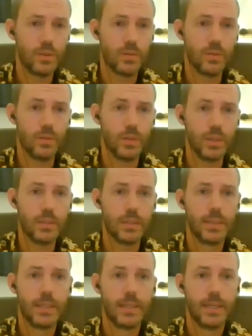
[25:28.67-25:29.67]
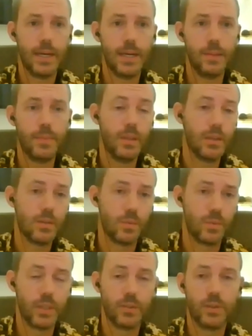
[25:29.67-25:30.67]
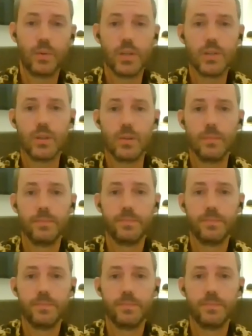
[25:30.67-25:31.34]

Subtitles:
stories? And that's a really good question.